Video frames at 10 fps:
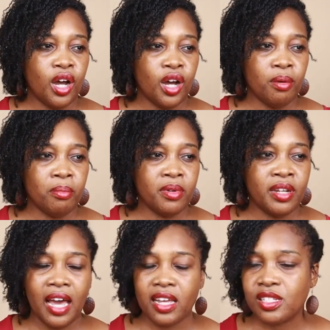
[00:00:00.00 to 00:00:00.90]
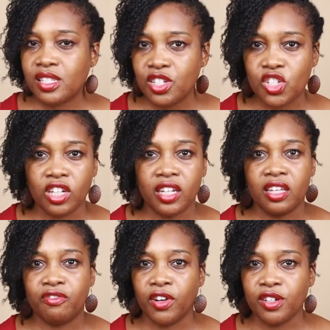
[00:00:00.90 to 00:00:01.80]
Um, not
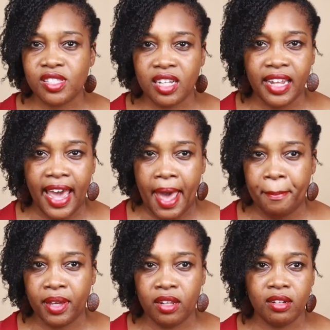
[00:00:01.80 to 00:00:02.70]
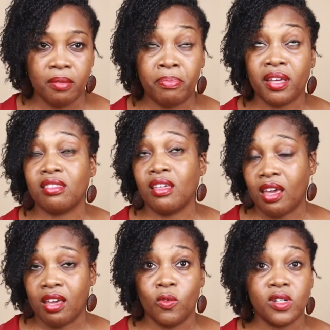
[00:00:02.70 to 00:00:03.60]
intentionally. First thing that happened, big
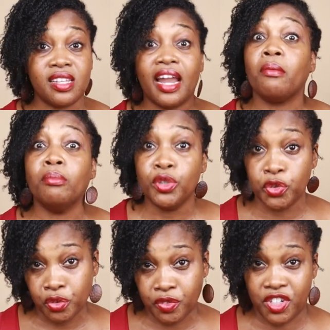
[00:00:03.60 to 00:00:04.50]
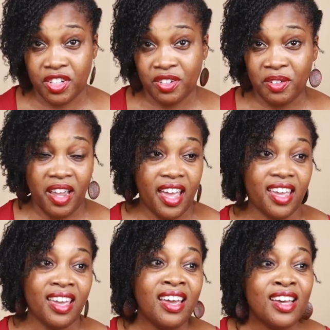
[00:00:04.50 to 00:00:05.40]
thing, was that I moved.
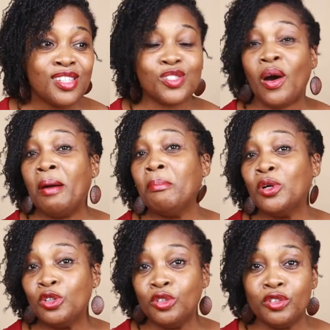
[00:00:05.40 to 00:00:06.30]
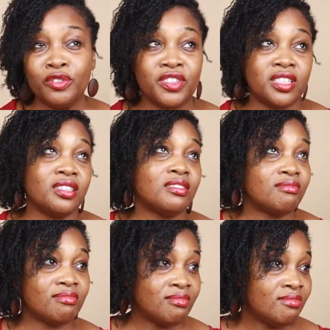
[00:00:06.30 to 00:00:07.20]
Okay. So I moved
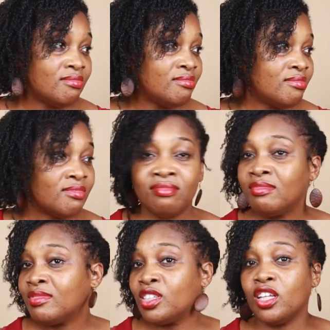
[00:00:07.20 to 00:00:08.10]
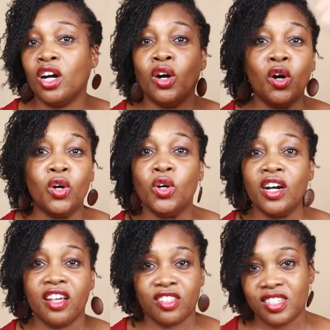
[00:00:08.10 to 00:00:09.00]
to the whole
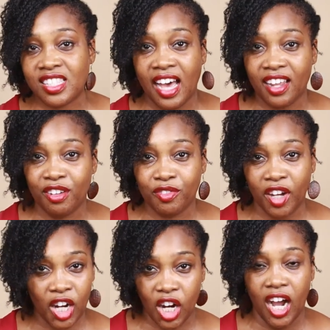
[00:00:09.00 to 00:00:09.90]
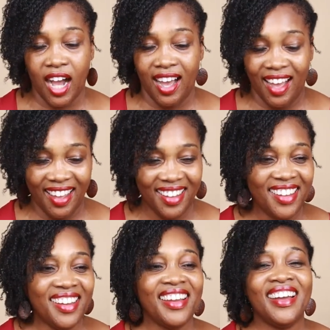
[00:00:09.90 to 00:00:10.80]
other side of Accra,
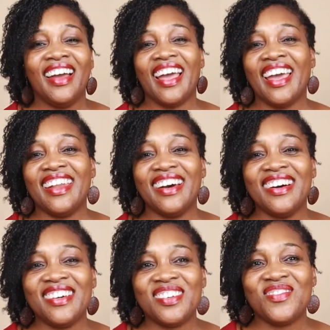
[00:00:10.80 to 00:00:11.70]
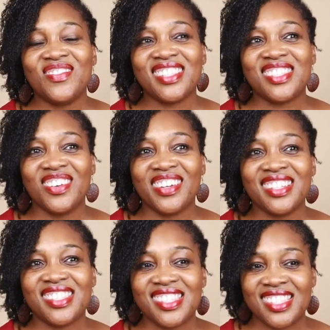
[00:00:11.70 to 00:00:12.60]
and um, so
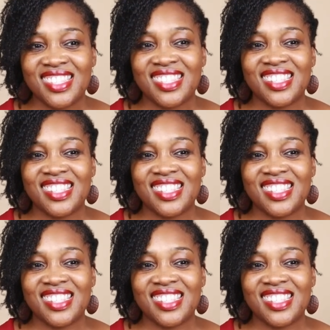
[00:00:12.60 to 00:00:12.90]
it's